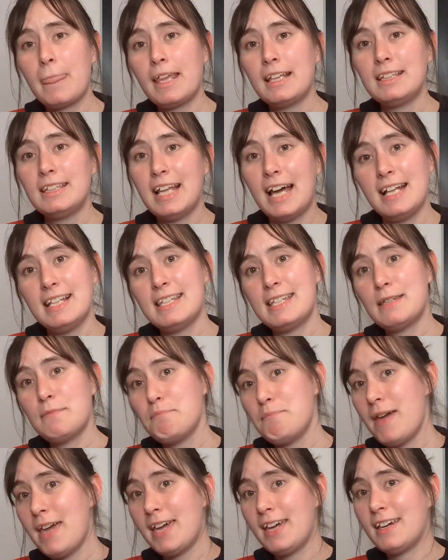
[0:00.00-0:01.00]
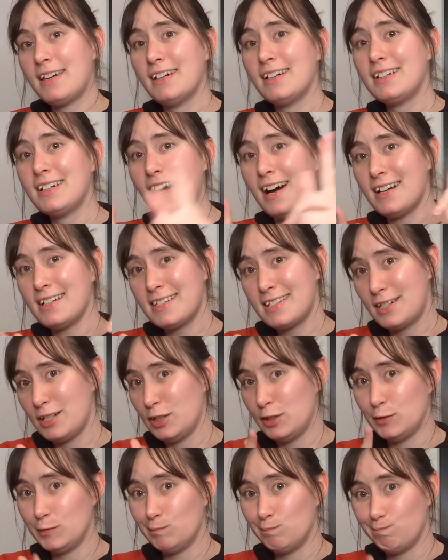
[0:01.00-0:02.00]
let's make a
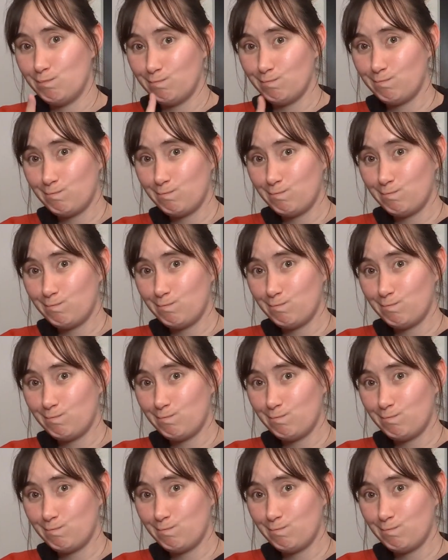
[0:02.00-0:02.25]
costume.